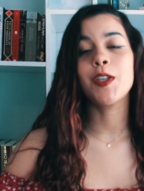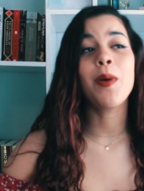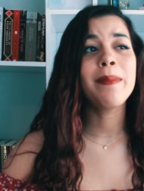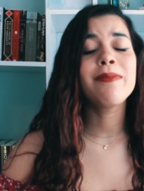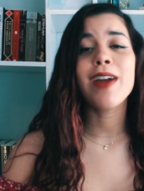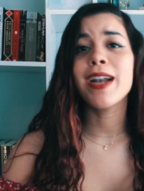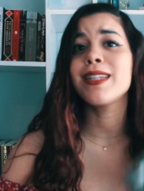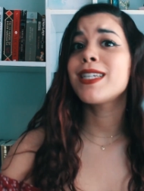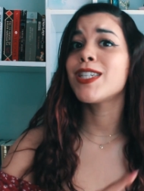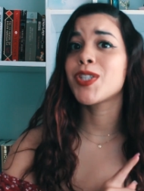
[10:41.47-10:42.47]
So I'm
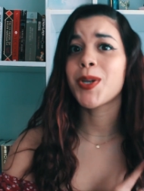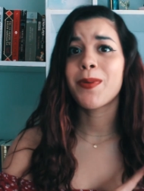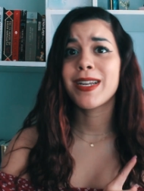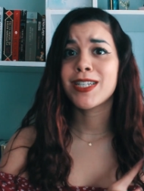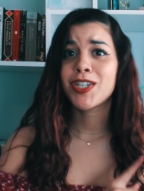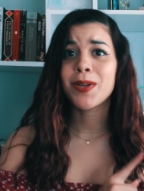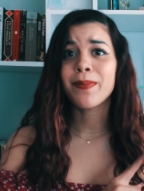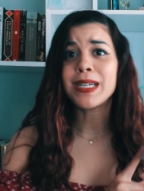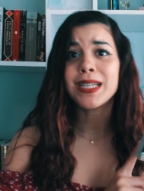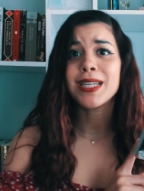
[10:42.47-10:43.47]
finally so ready to
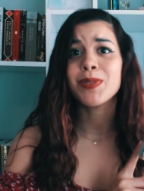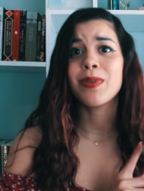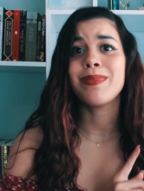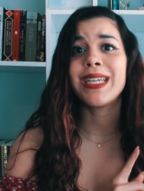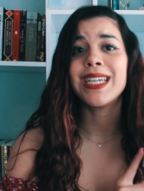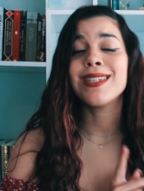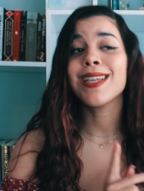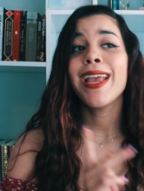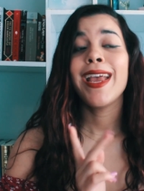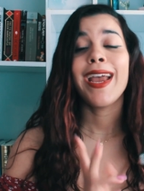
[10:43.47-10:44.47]
jump into this one because
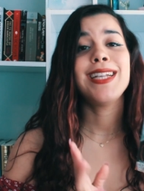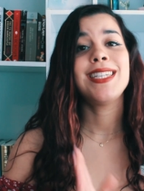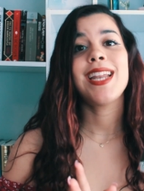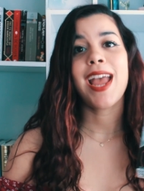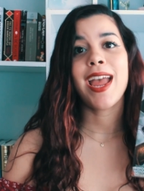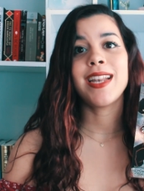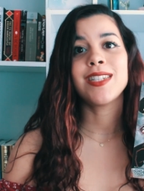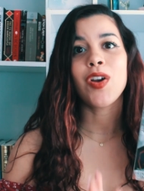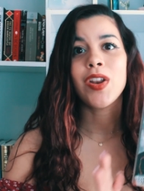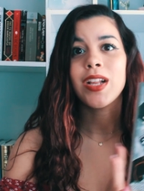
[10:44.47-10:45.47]
it did
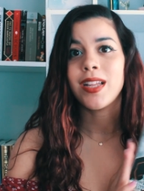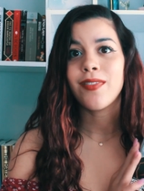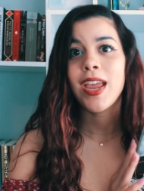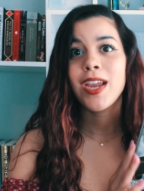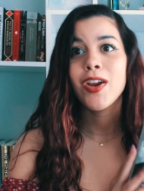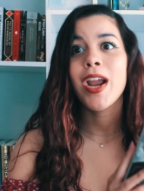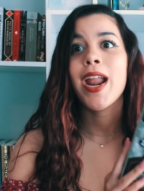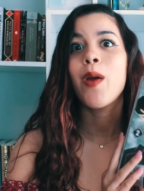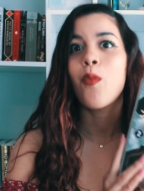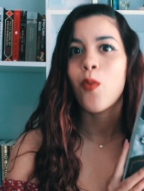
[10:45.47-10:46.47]
end on a cliffhanger and
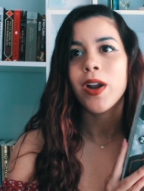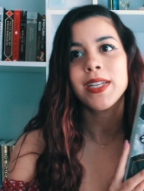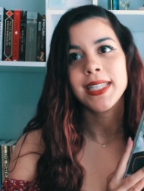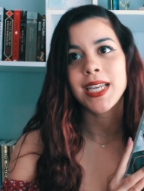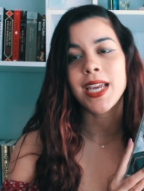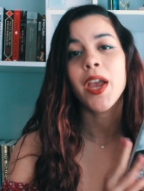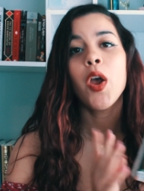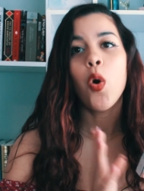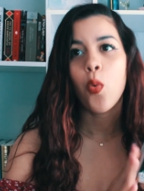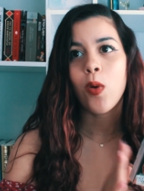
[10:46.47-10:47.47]
I want to see
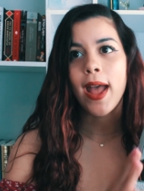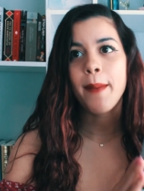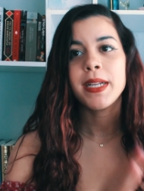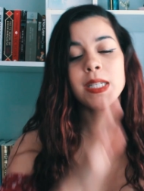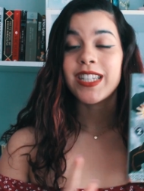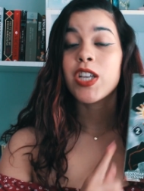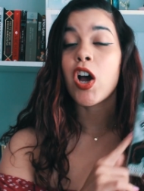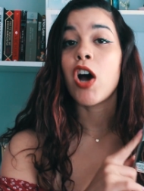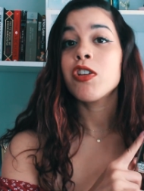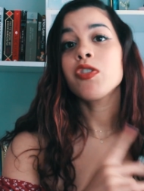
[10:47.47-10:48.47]
what happens. It's
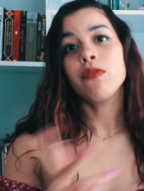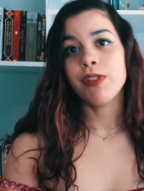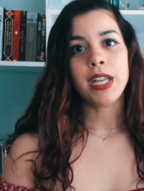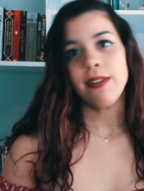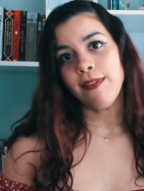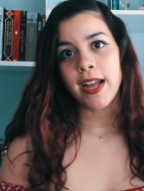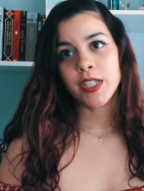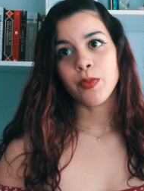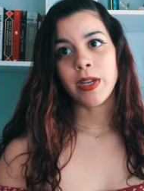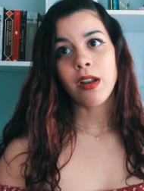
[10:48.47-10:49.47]
also a really
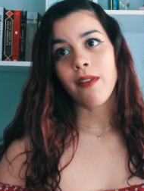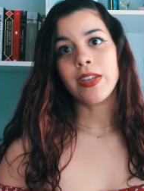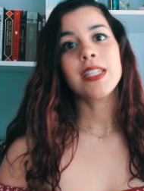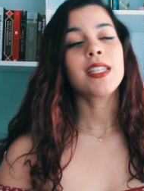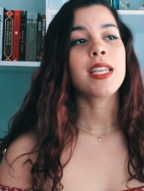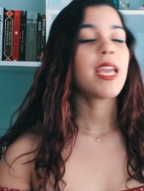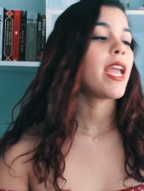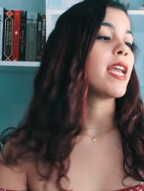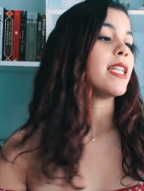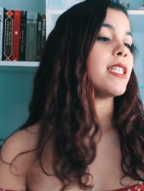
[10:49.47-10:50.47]
fast read, obviously,
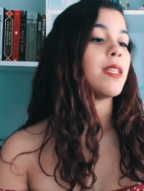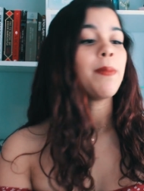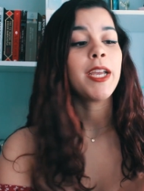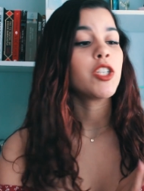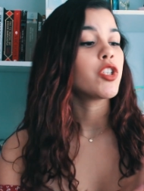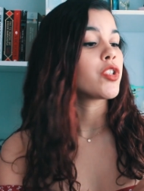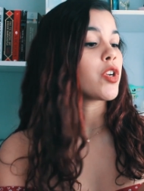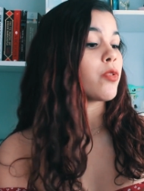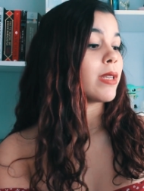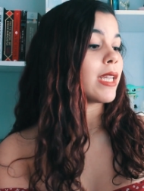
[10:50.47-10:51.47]
and the pictures
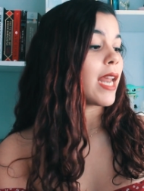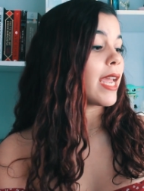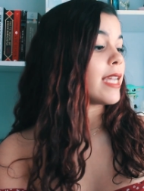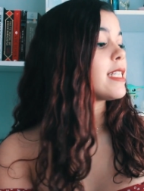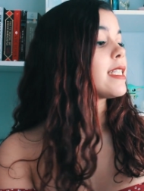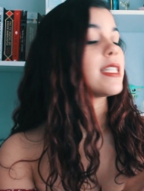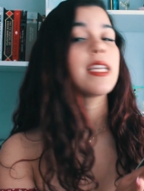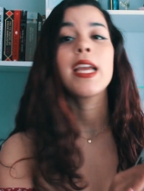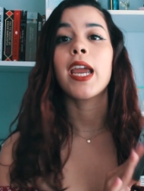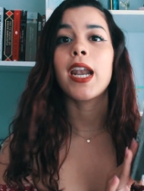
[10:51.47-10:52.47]
are really nice,
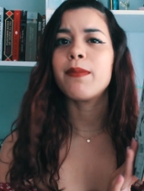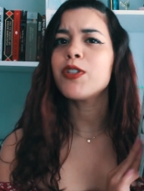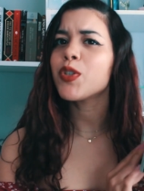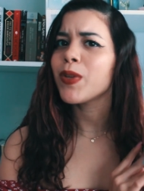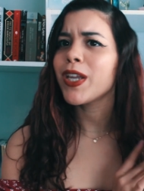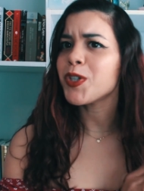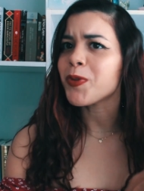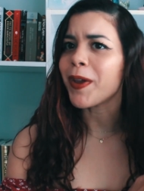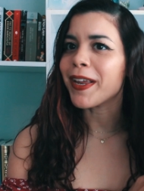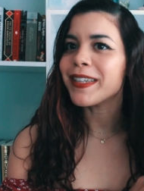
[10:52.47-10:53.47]
and I'm just really
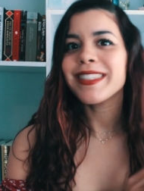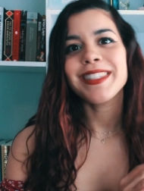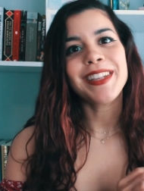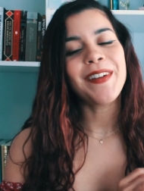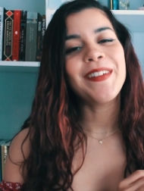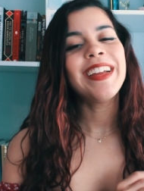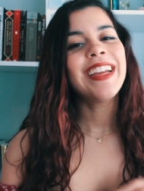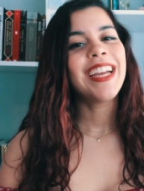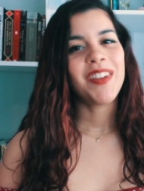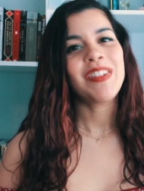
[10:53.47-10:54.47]
enjoying it. So
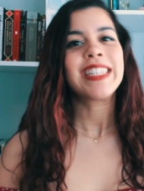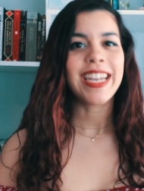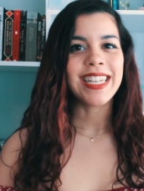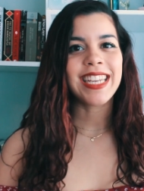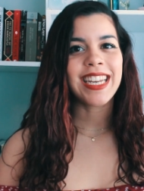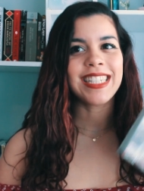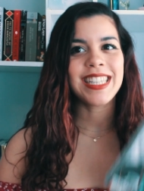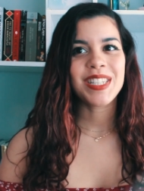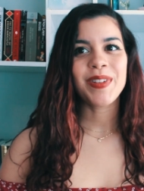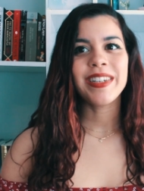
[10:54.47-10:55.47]
I'm excited to get
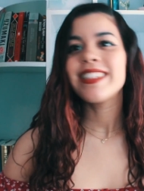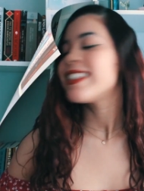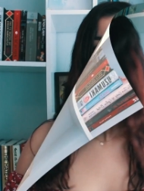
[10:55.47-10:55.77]
into this one.